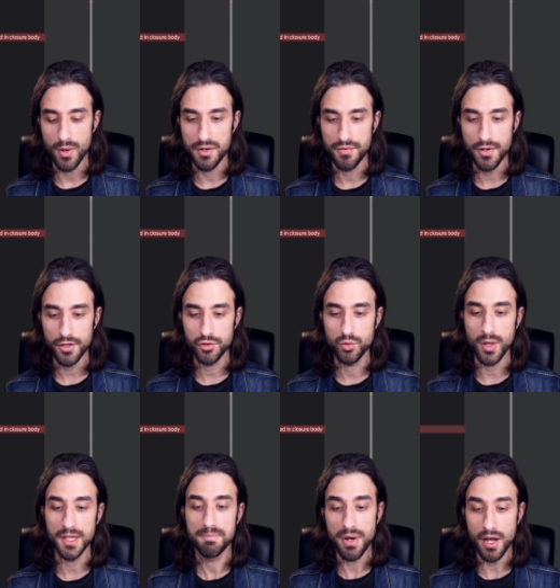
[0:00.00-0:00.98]
well, first to
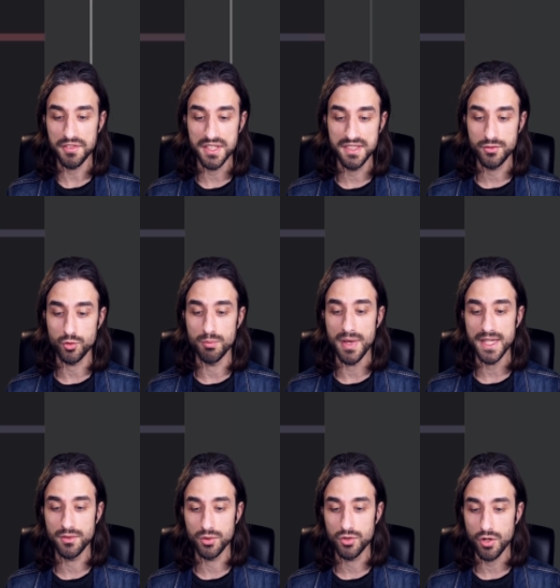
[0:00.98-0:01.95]
add parentheses to
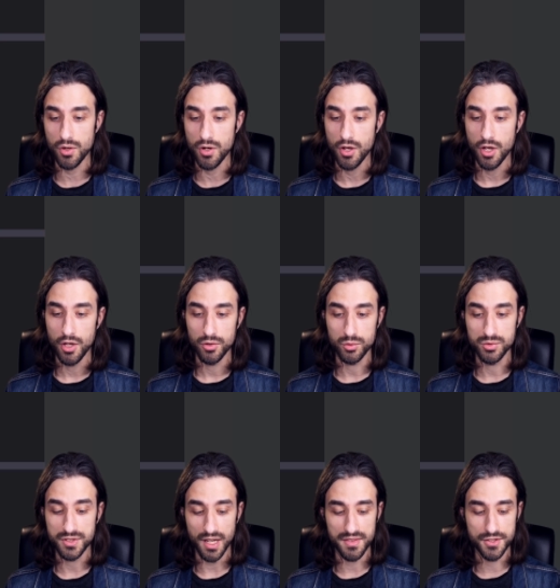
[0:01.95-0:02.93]
make the call to
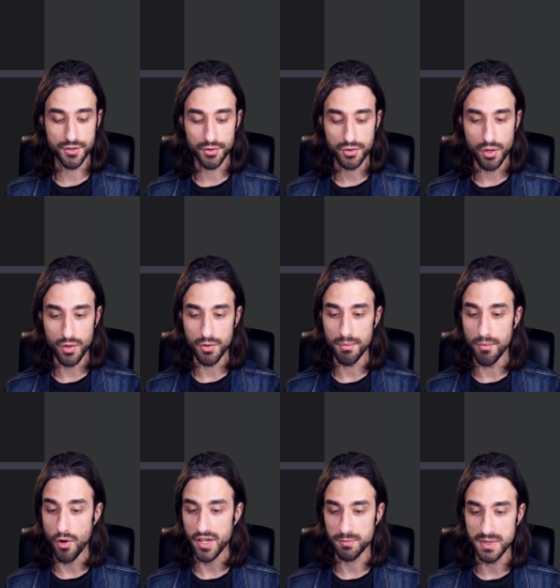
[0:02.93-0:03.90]
service.call
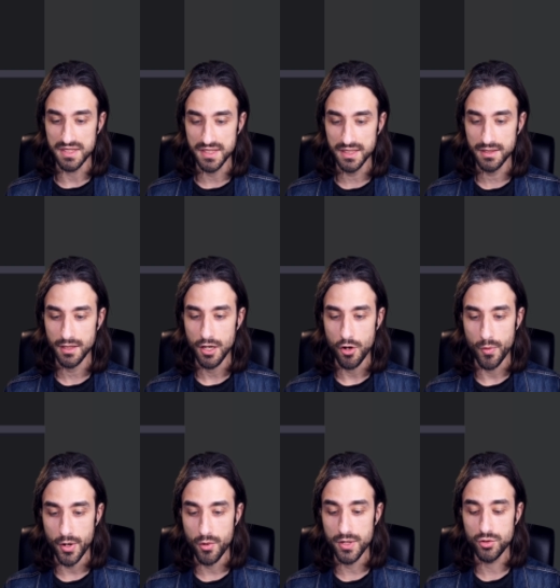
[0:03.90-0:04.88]
more explicit.
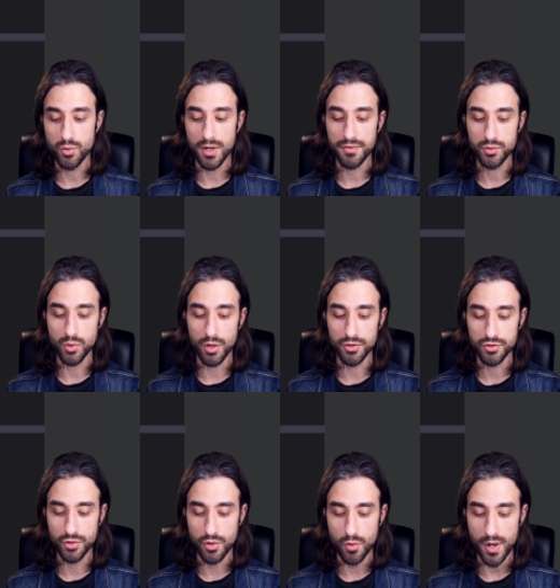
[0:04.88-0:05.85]
We're going to have to
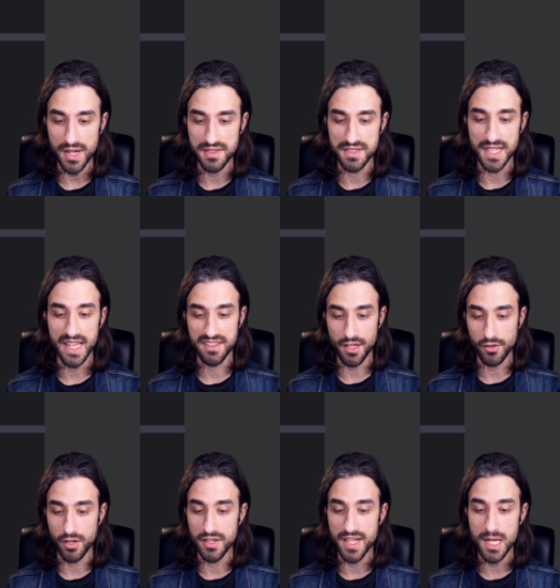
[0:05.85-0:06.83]
also write the
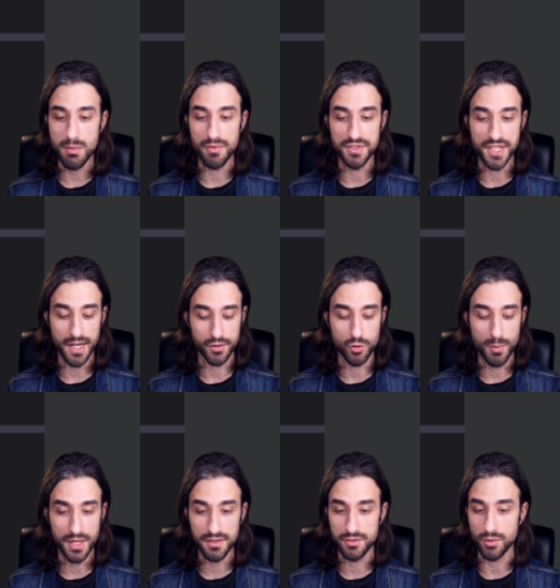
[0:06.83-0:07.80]
external name of the
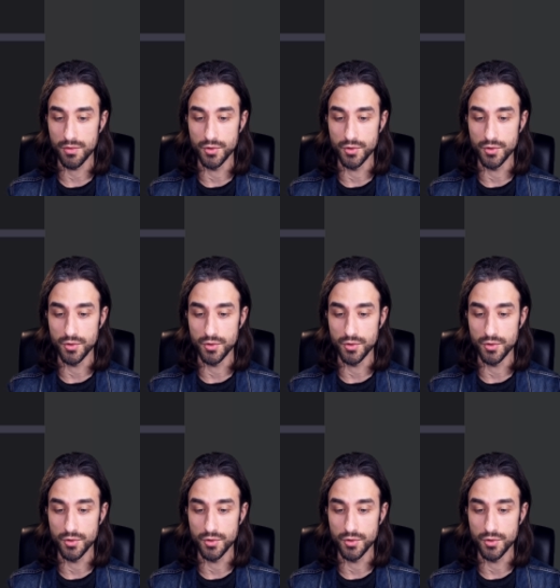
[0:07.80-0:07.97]
argument, so